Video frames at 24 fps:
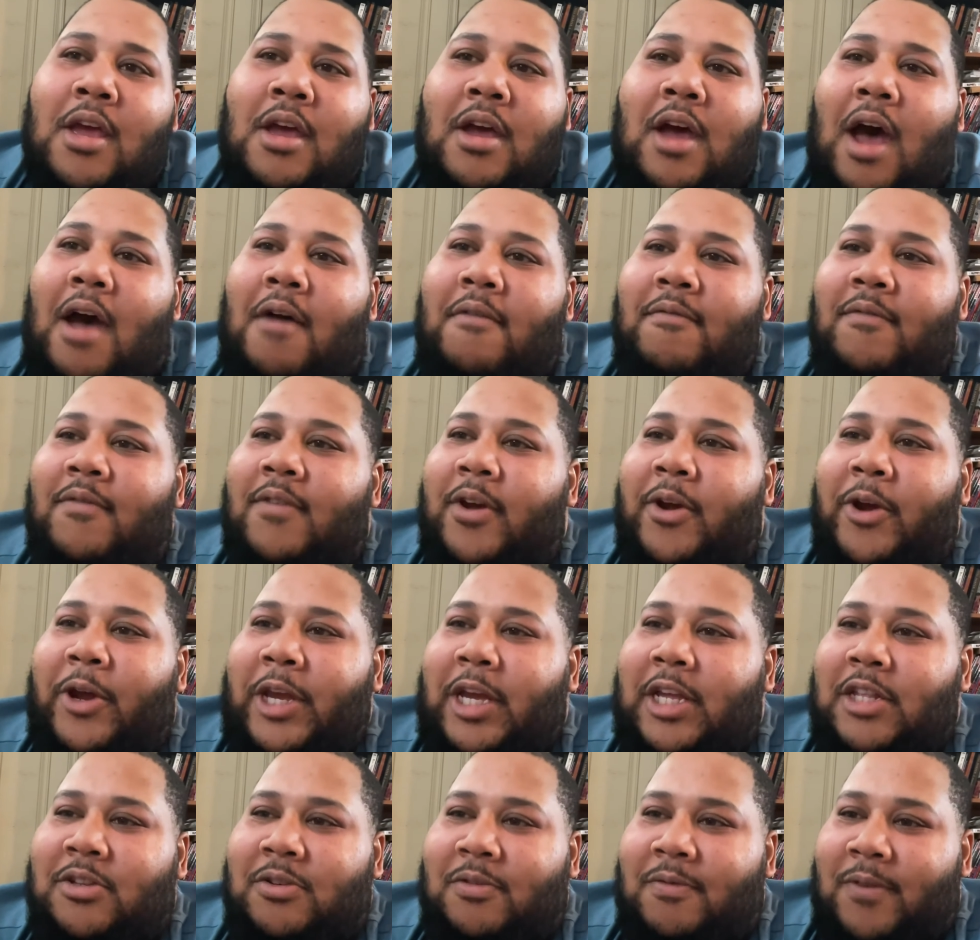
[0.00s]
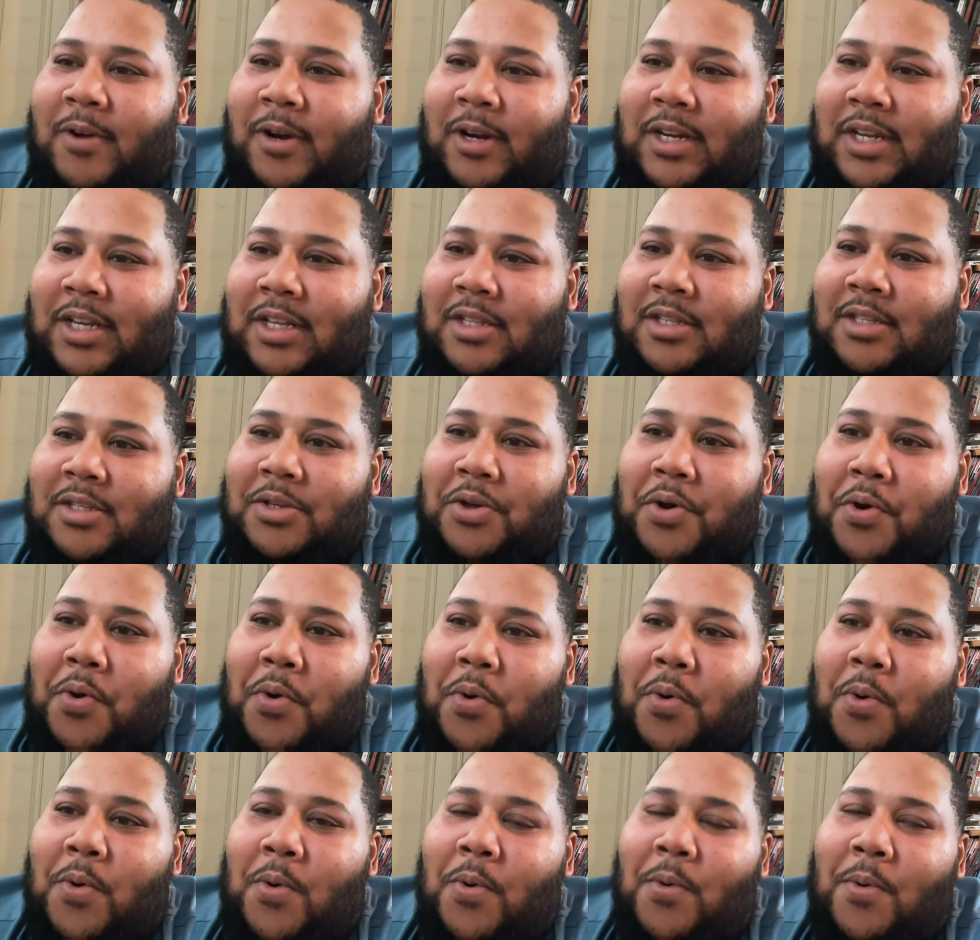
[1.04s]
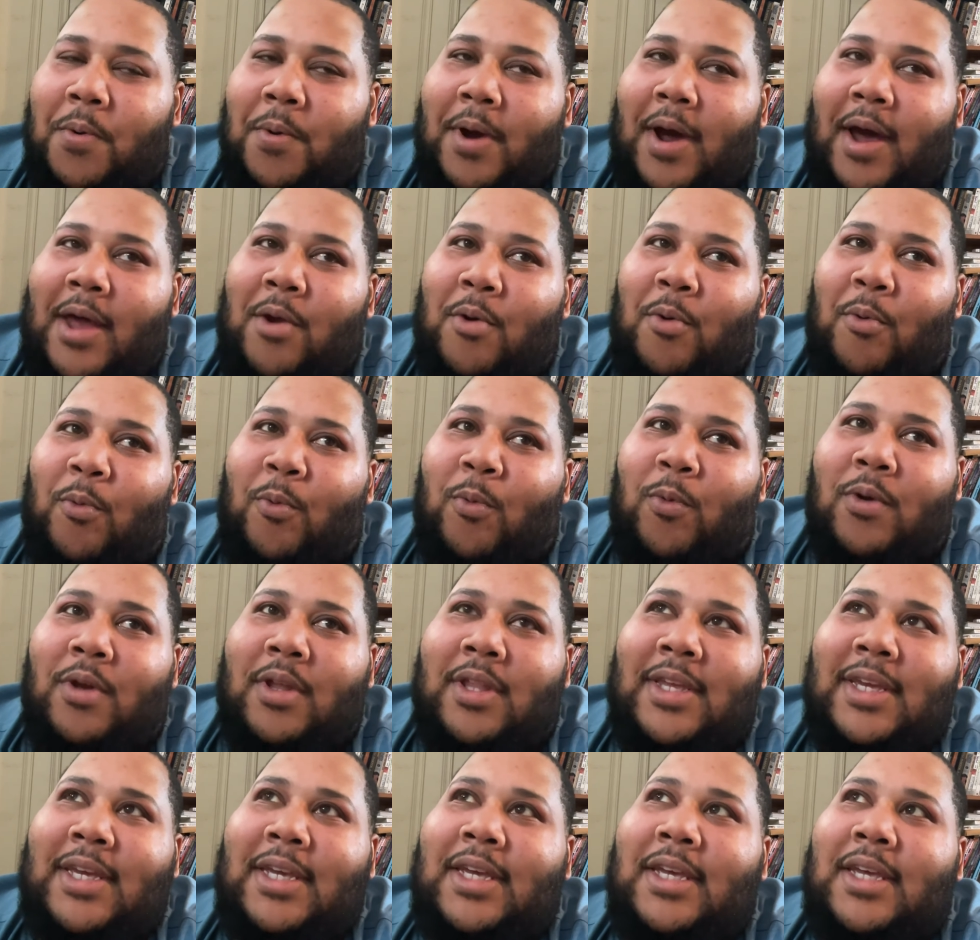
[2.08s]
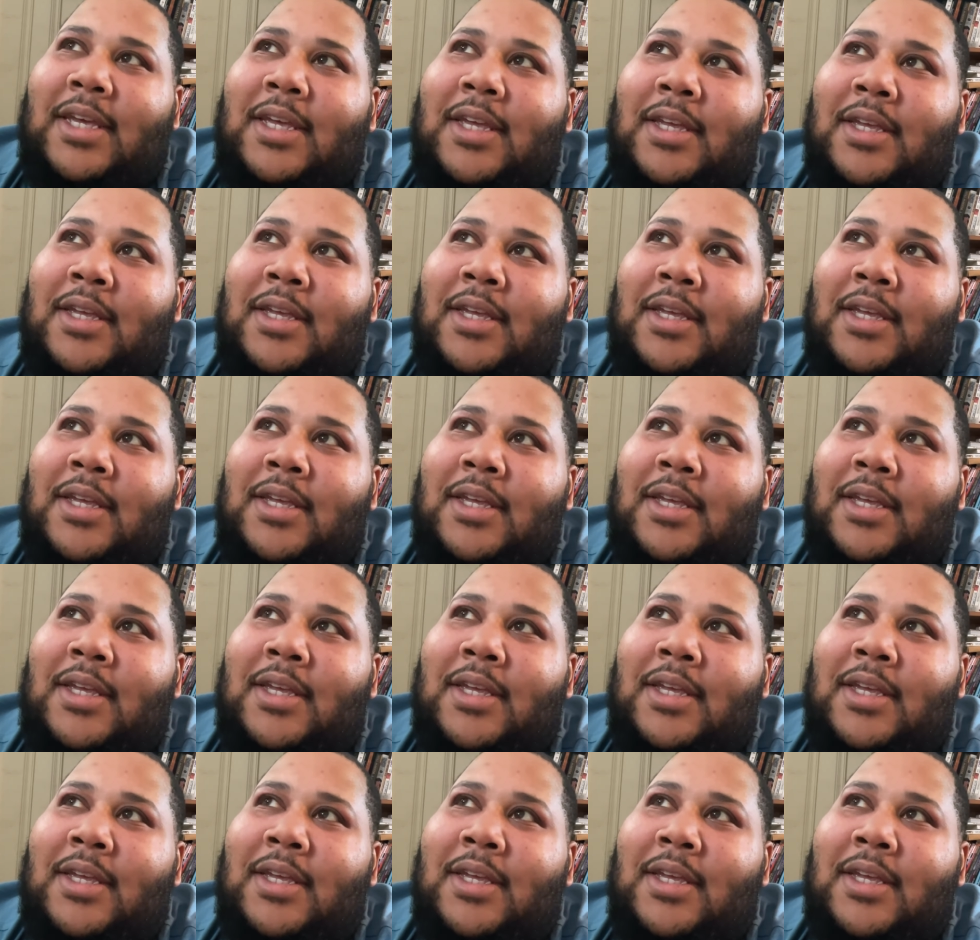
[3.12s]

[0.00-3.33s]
I'm very introverted, so I don't really